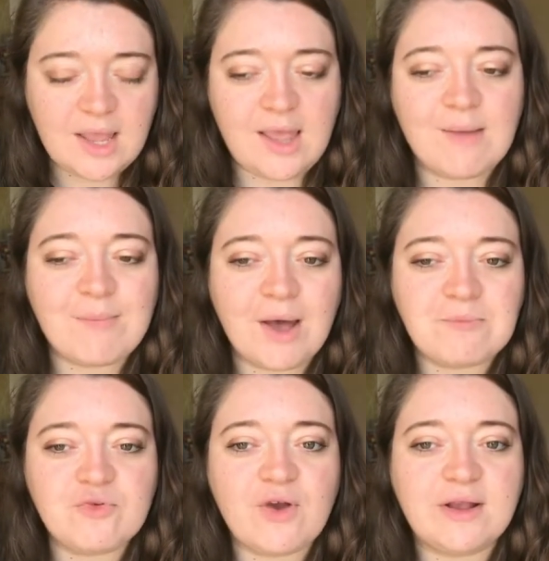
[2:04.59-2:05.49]

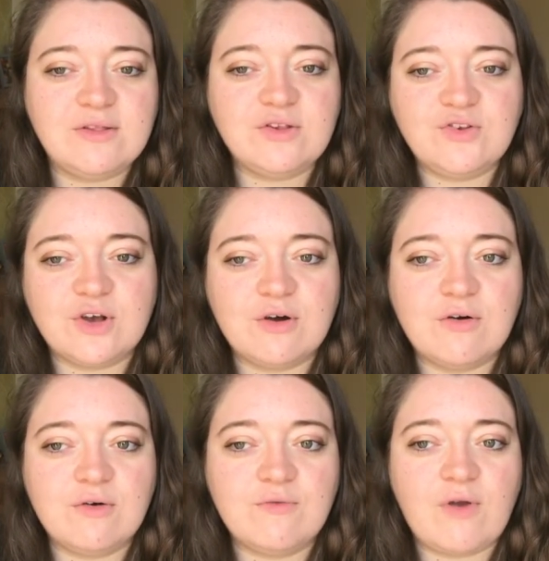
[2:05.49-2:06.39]
I'm trying to
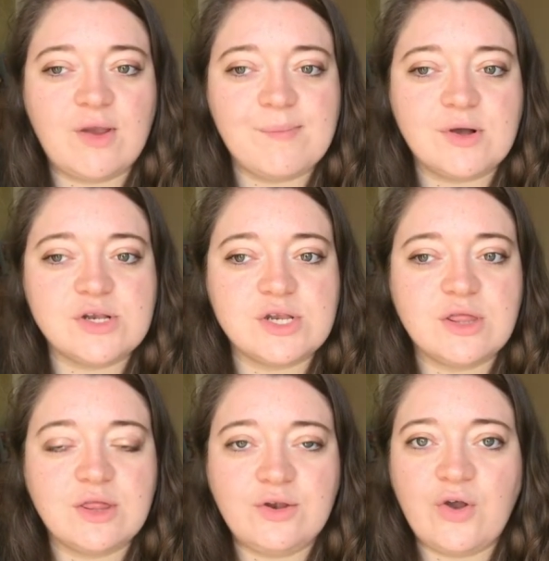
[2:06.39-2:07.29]
juggle very much
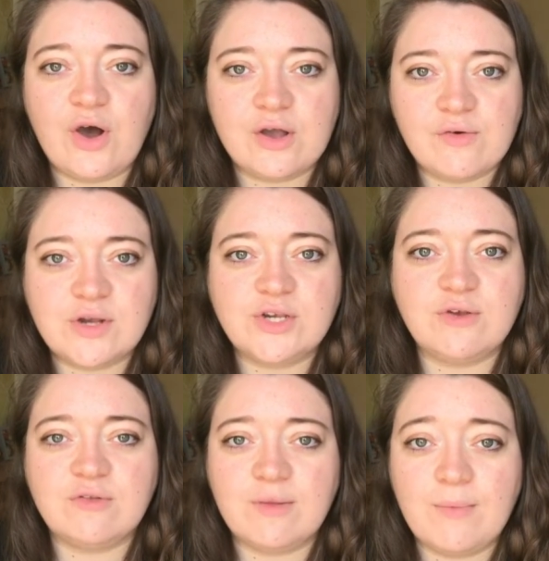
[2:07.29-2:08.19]
the darker
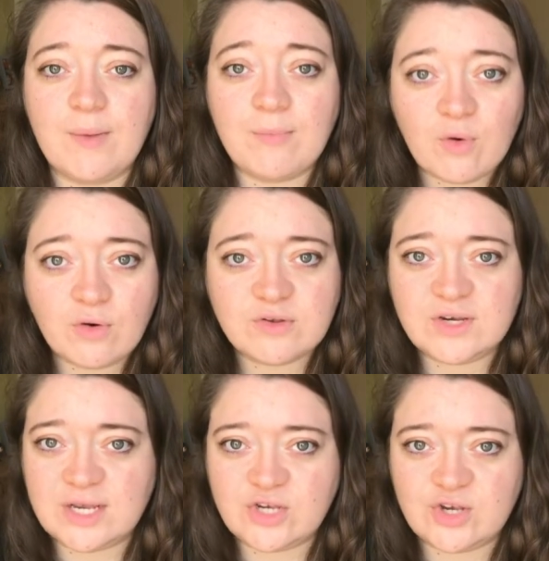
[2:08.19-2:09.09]
issues, the
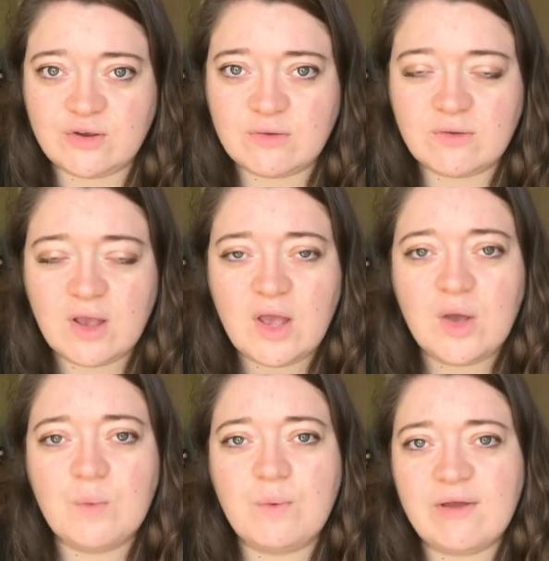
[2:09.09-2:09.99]
important issues,
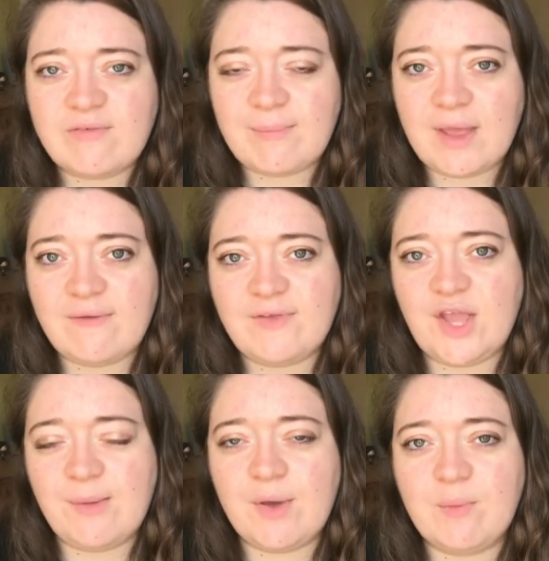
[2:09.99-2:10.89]
with a bit of
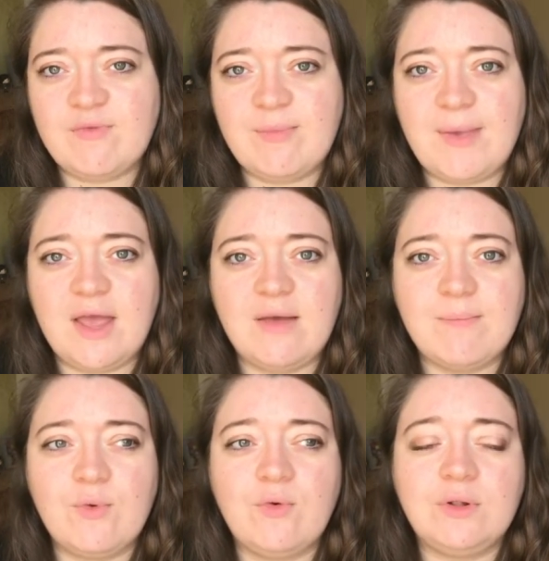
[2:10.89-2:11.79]
humour, with a bit
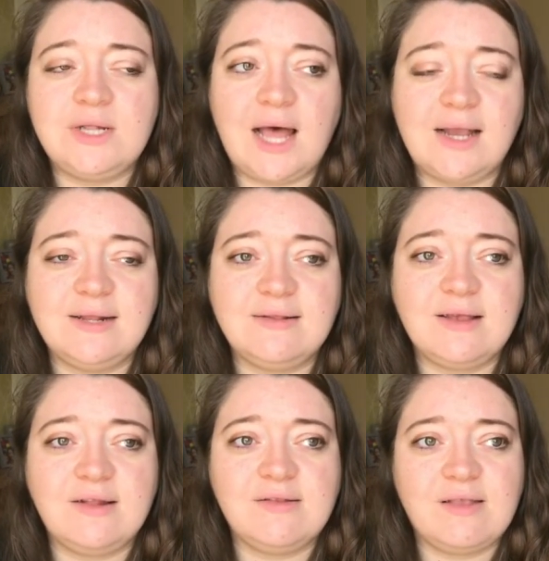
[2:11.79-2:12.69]
more light
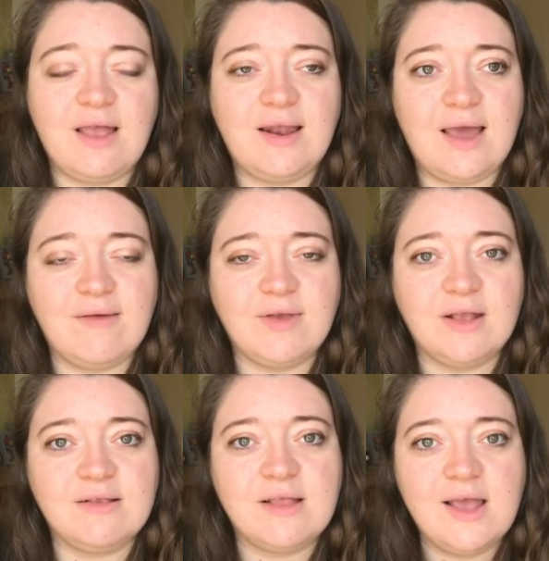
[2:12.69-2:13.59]
in certain
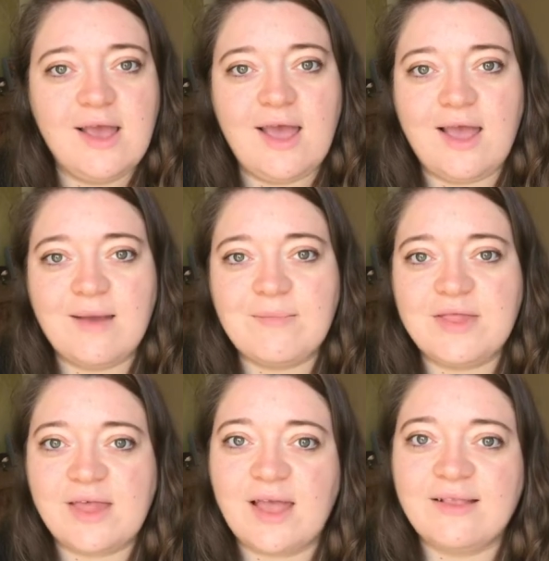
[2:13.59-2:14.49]
areas.
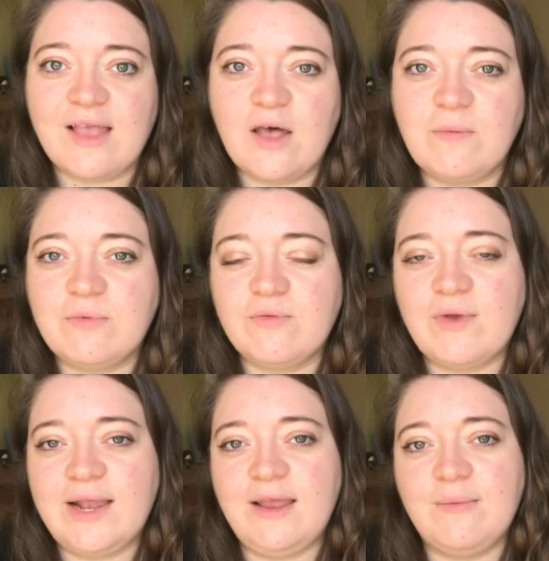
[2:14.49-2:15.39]
That has helped
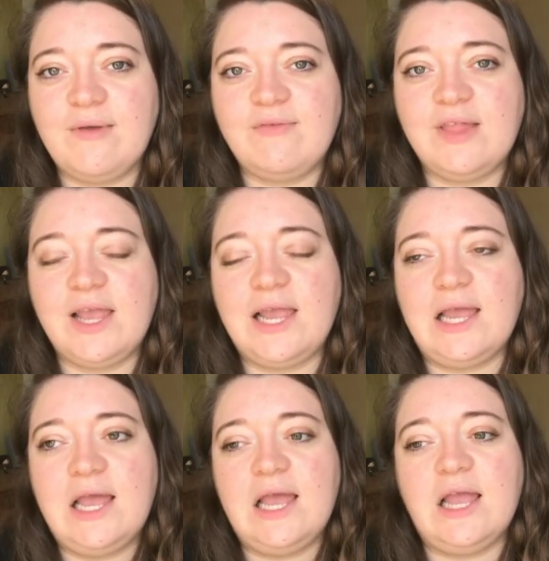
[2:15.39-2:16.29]
really with the
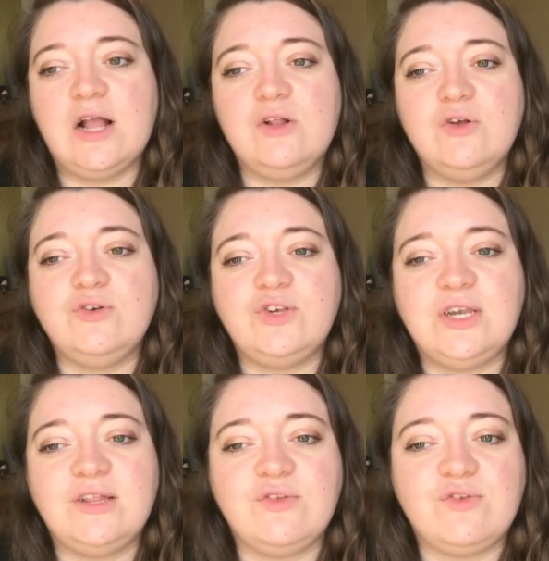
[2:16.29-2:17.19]

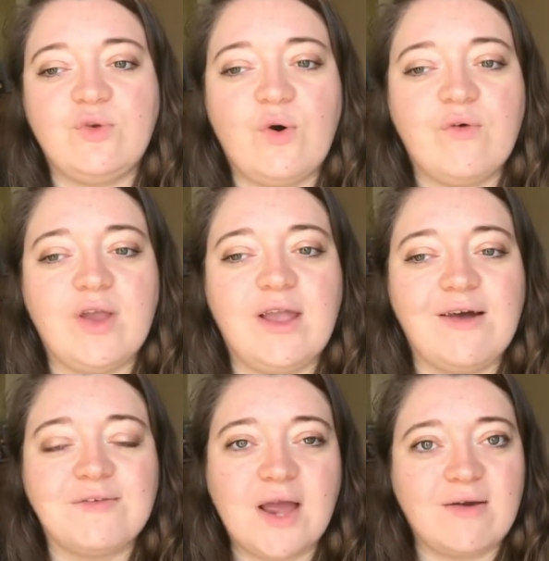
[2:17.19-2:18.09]
inclusion in the story
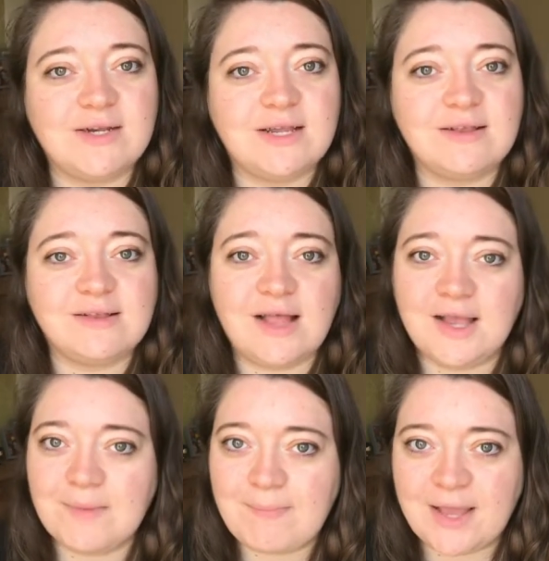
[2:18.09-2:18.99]
of characters
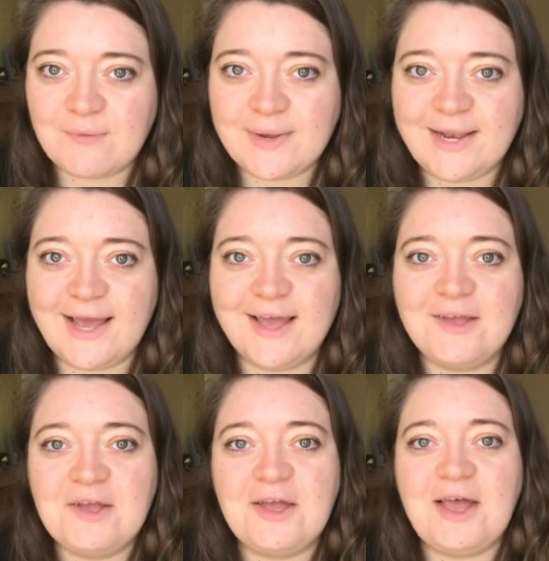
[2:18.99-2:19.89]
like Mike Wheeler
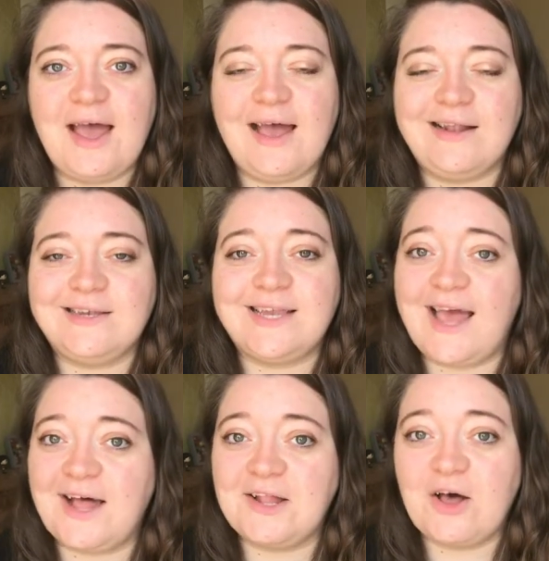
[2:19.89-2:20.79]
and
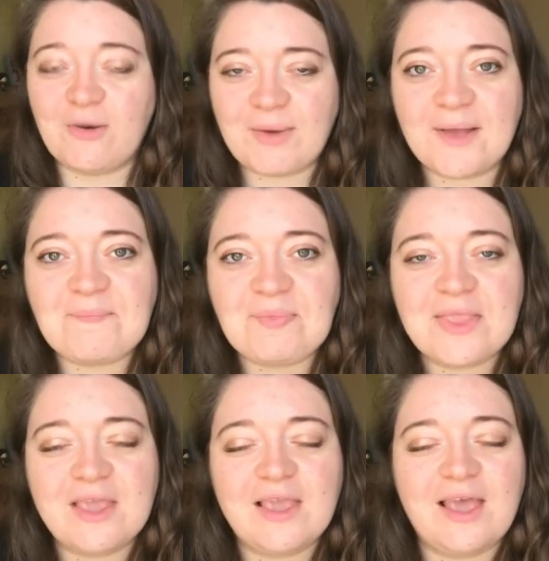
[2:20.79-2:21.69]
Elle Hopper.
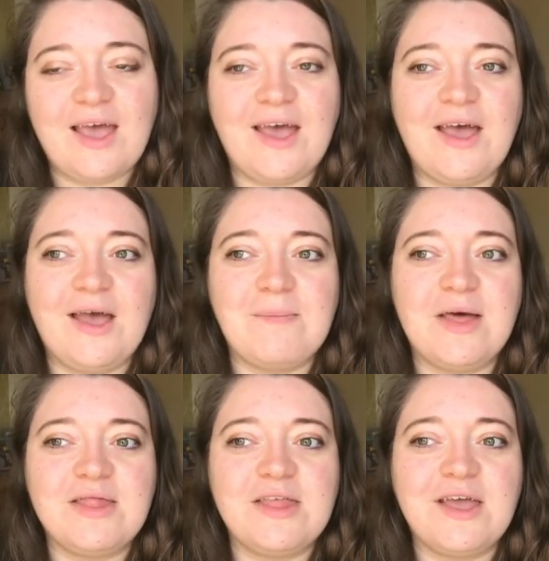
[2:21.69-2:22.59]

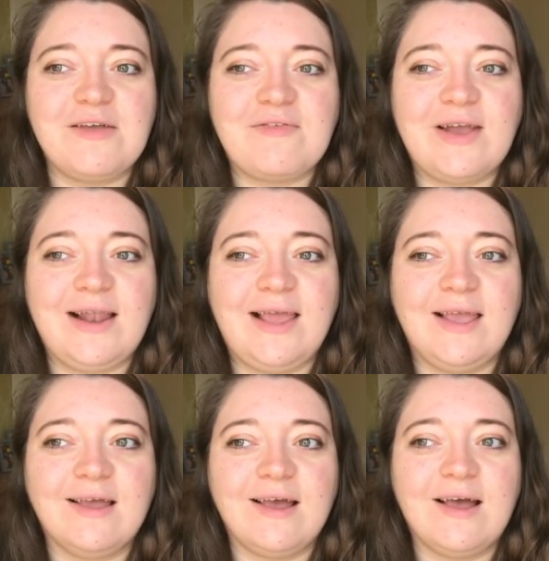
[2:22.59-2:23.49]
They
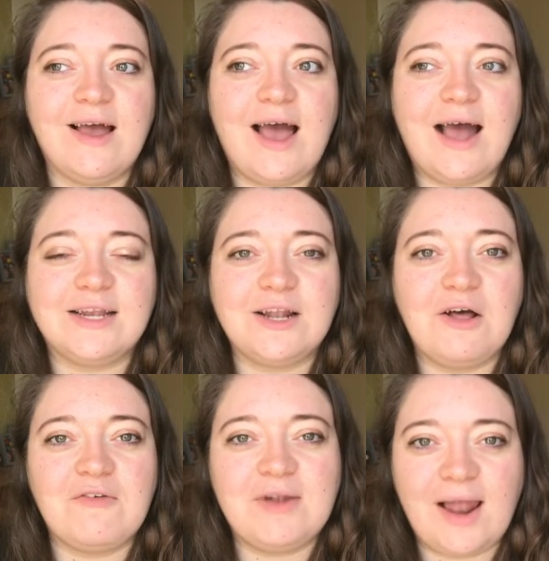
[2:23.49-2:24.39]
really add a
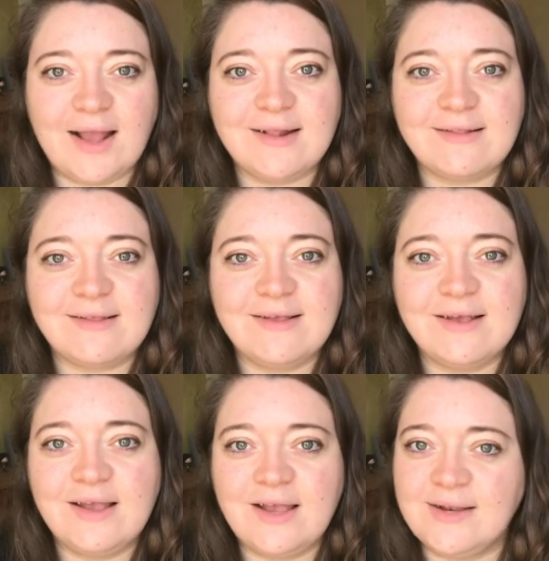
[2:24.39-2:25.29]
lot of light
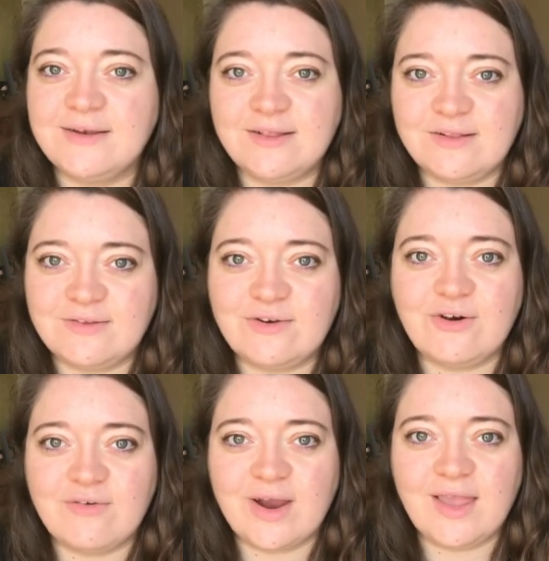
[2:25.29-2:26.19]
into the
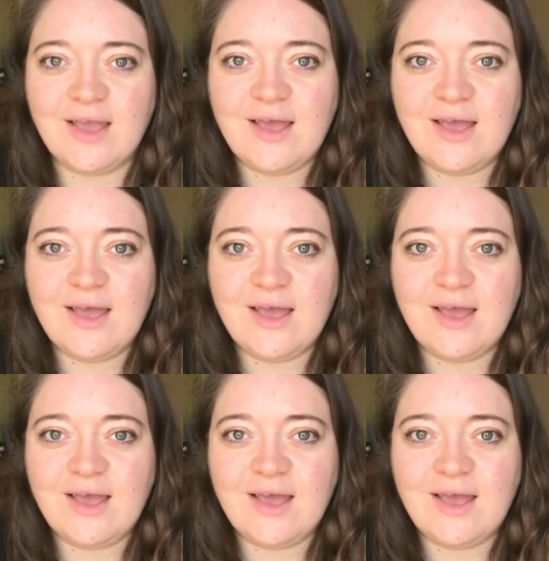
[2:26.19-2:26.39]
story.